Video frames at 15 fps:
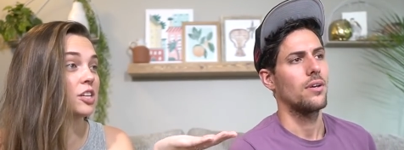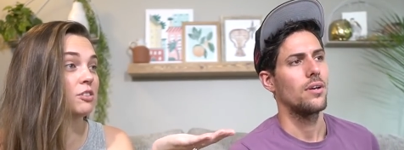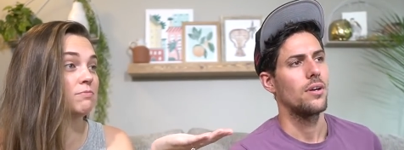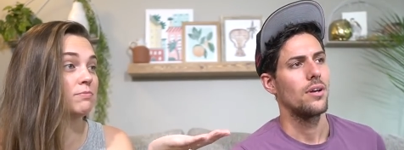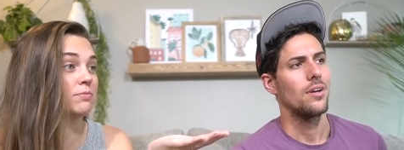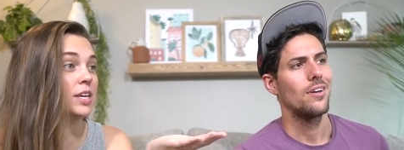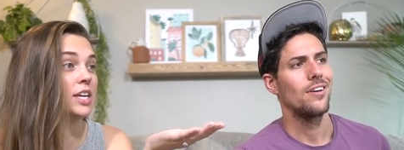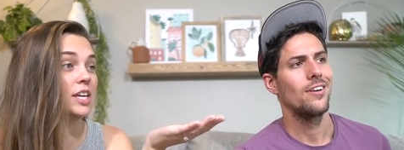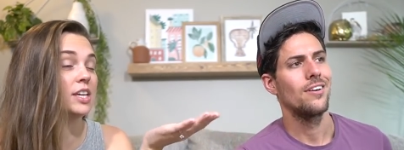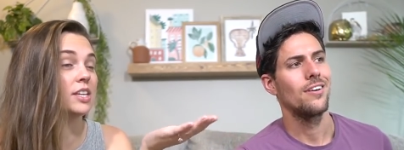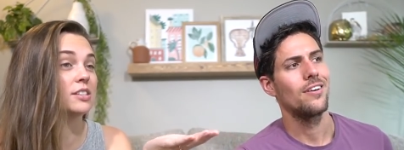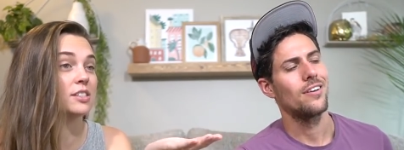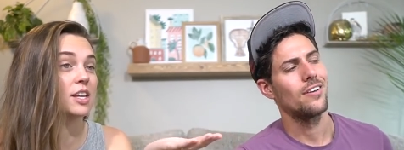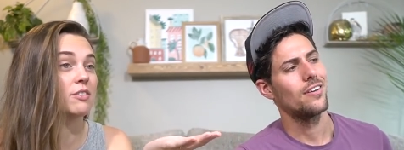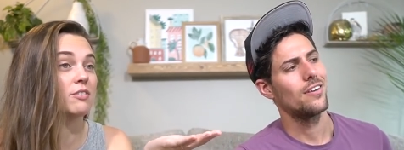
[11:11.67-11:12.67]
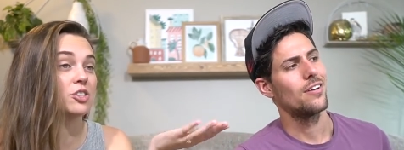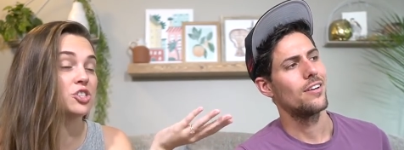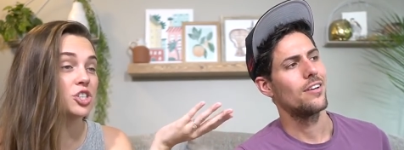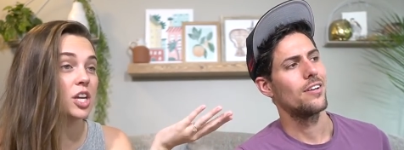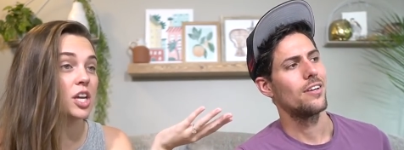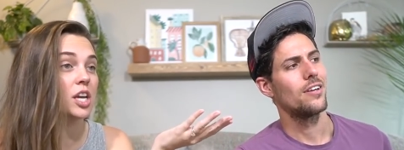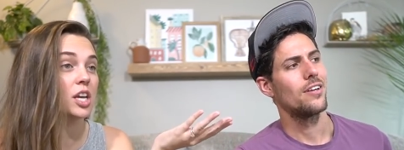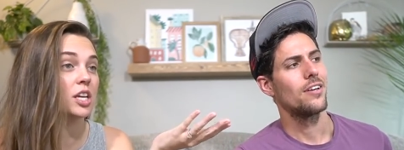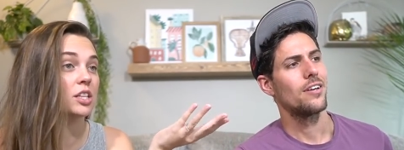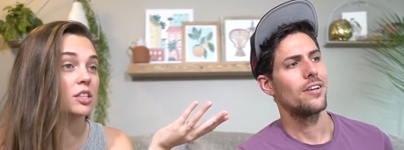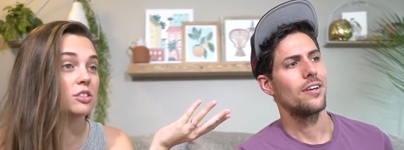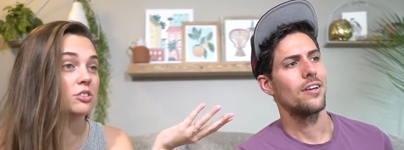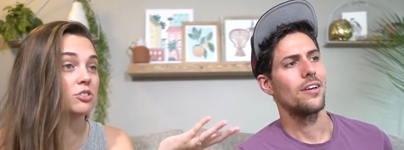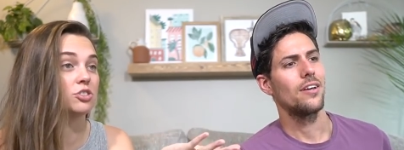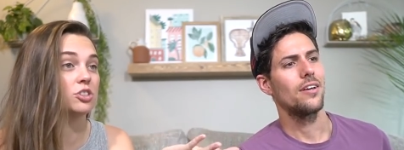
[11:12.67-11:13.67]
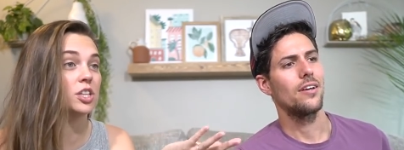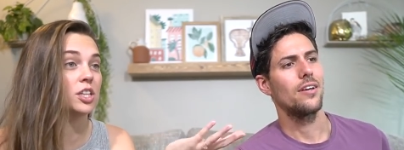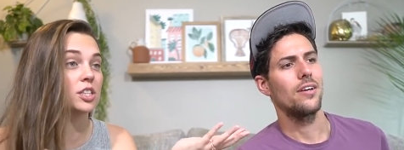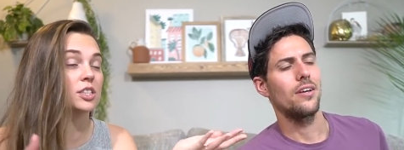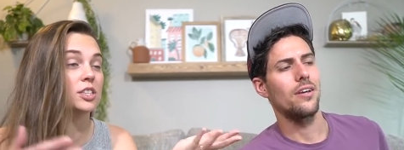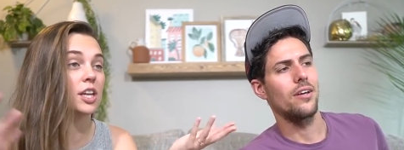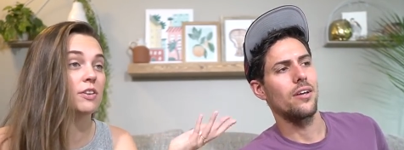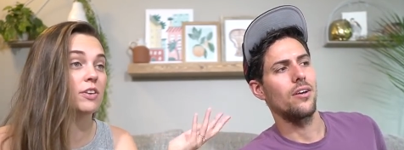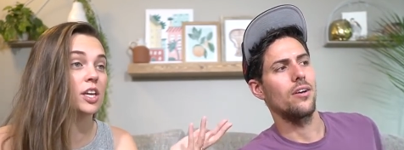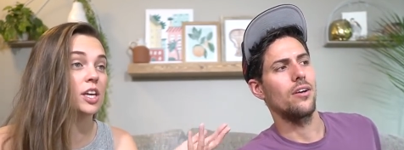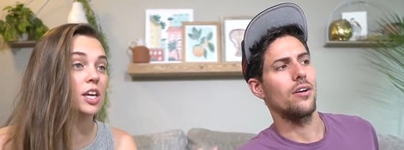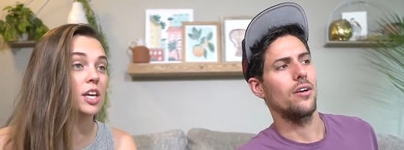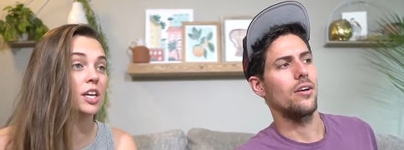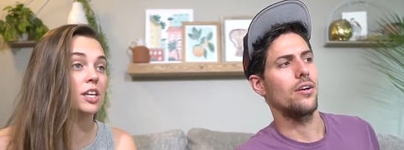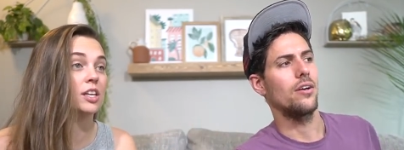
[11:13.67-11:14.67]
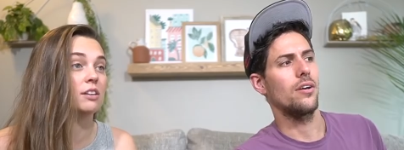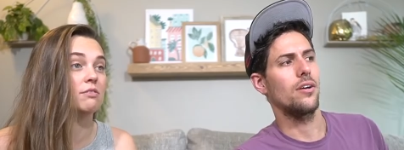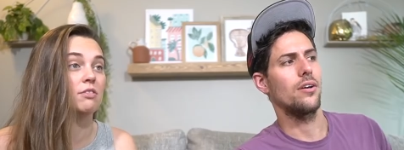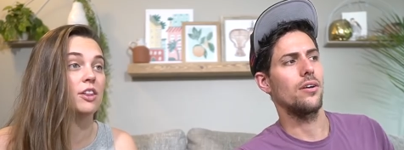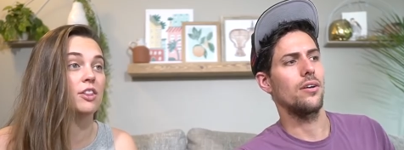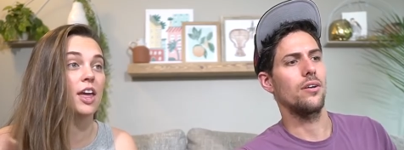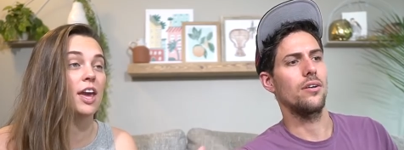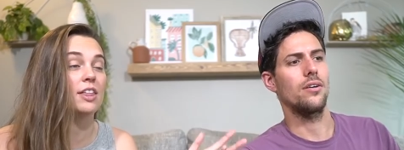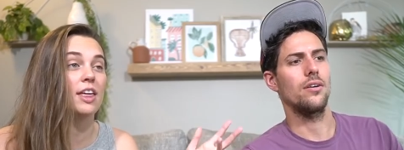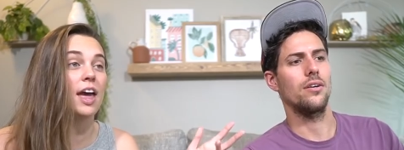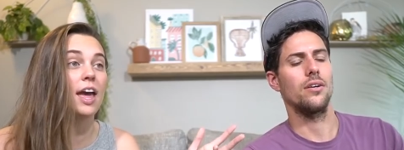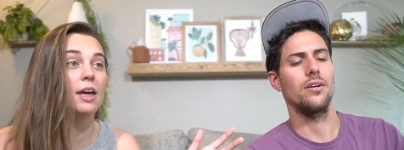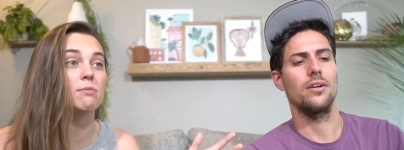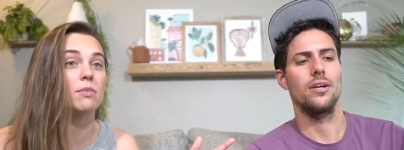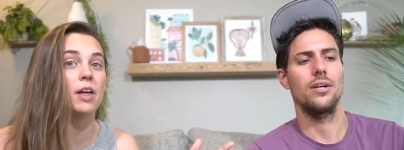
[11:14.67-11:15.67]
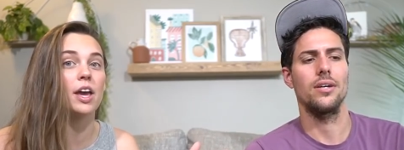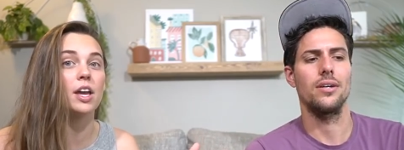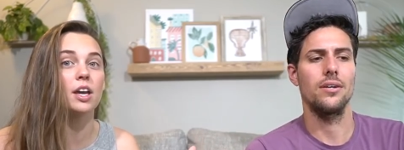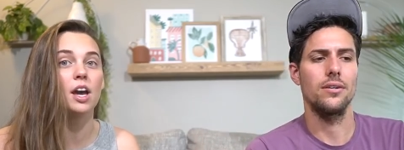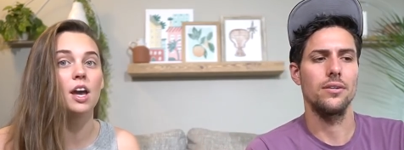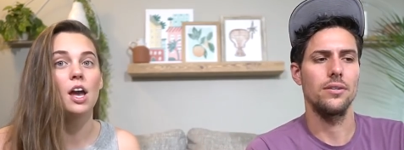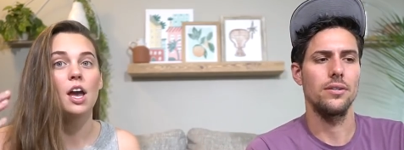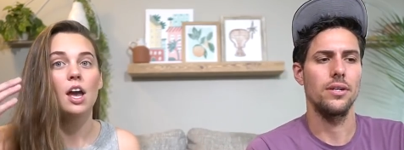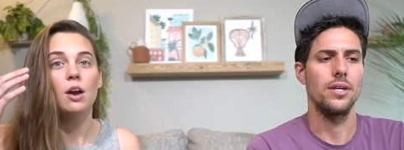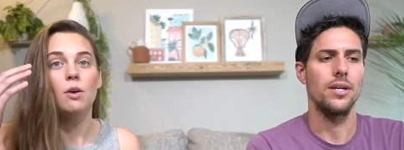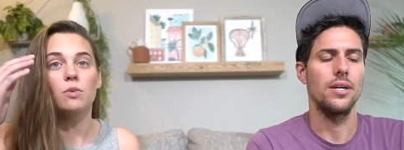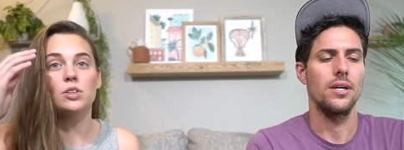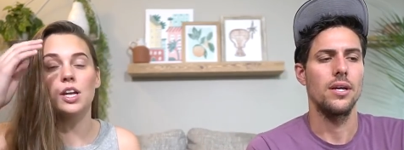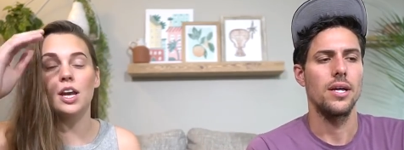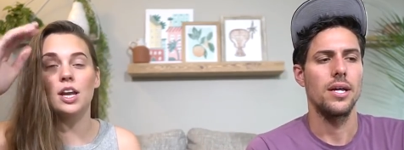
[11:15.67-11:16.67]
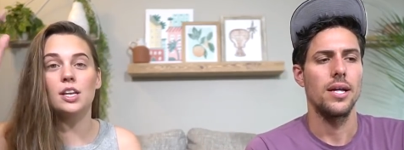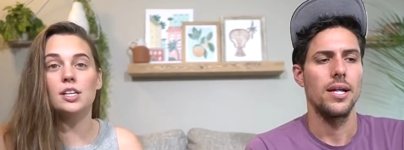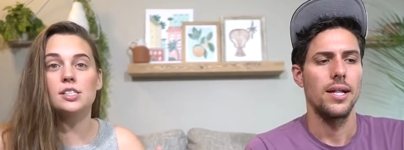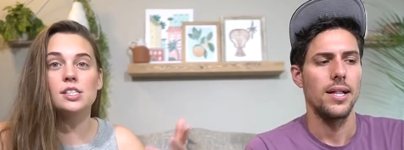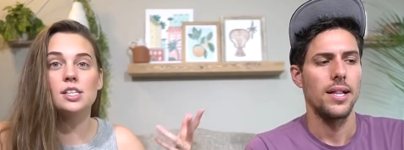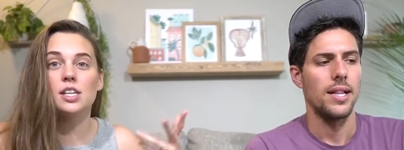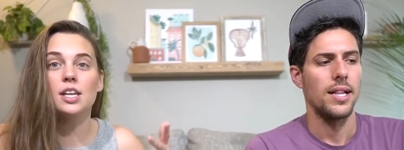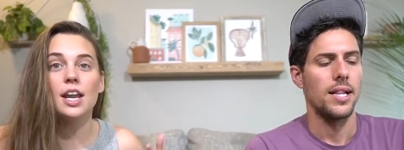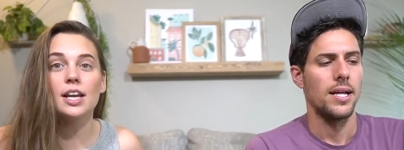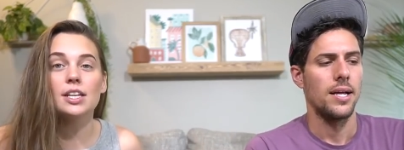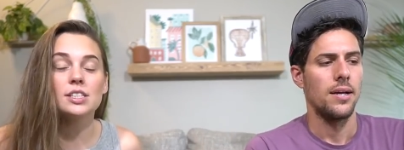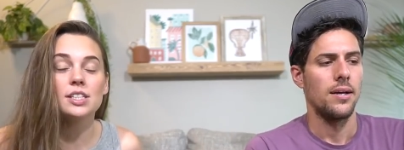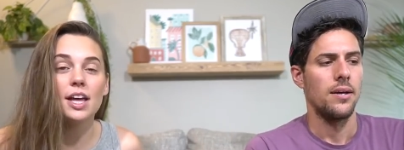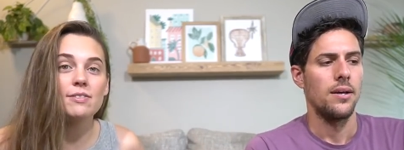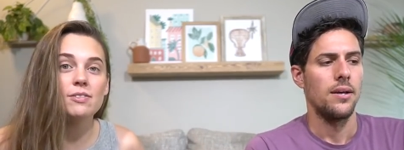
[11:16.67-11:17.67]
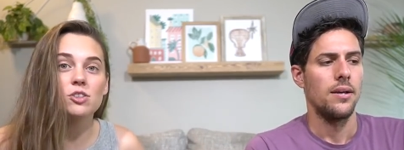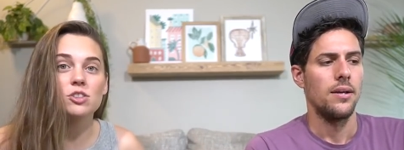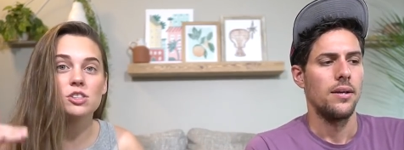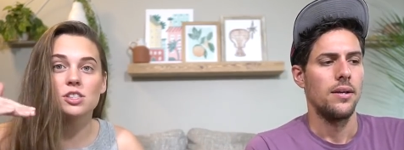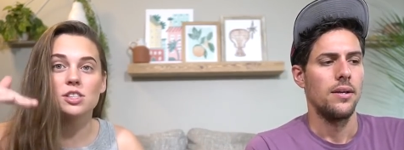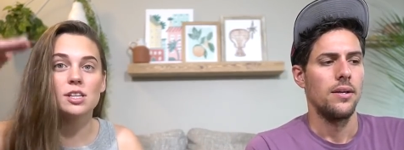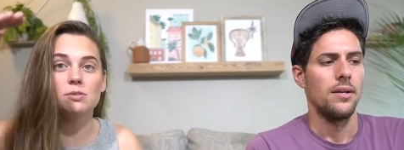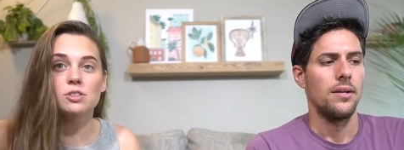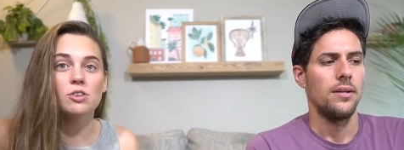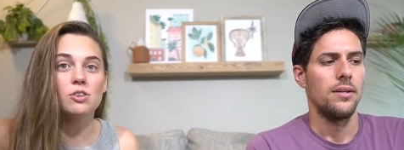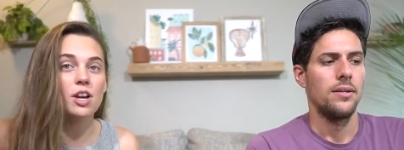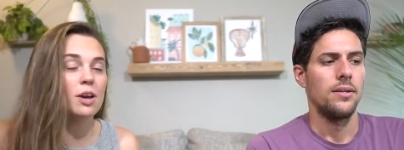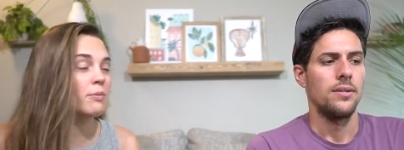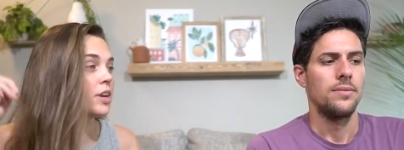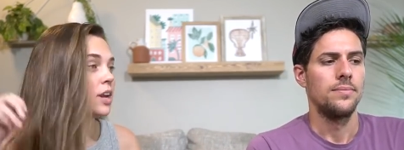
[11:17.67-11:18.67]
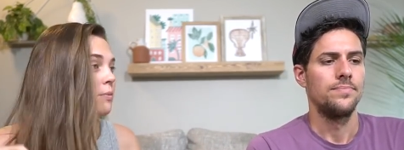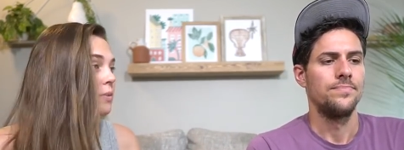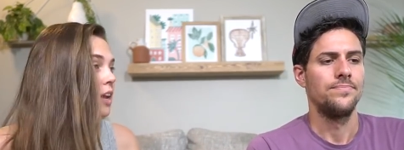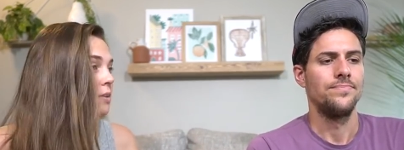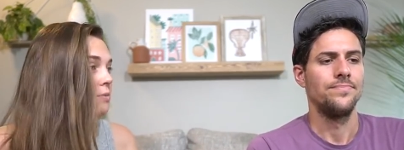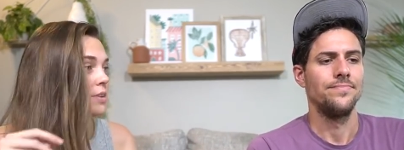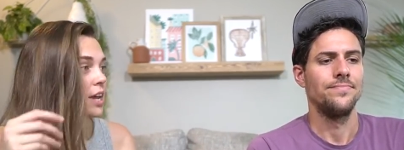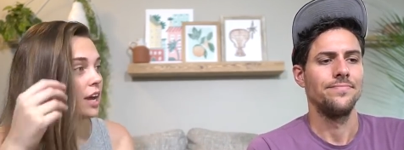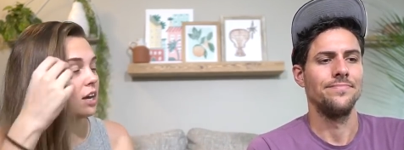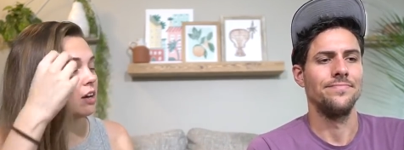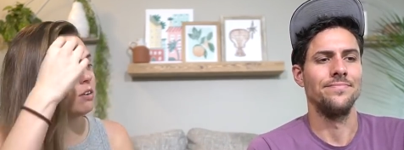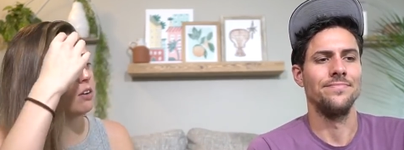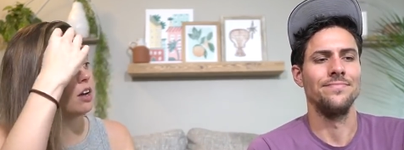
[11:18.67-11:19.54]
Speaker 1: a he instead of a she, and she instead of a he, and a they, them. Like, we're taking it to the next level. It just keeps going up and up and up now.